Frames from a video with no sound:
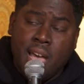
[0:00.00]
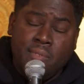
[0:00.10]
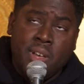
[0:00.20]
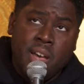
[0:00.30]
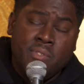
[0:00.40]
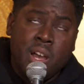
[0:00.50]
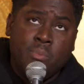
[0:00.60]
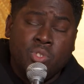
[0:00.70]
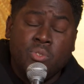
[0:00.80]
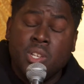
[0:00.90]
have have an
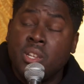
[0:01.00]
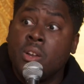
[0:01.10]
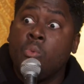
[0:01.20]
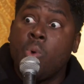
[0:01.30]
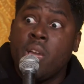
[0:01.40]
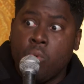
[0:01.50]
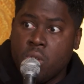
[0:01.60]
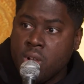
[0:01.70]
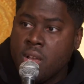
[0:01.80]
opportunity to go wayward.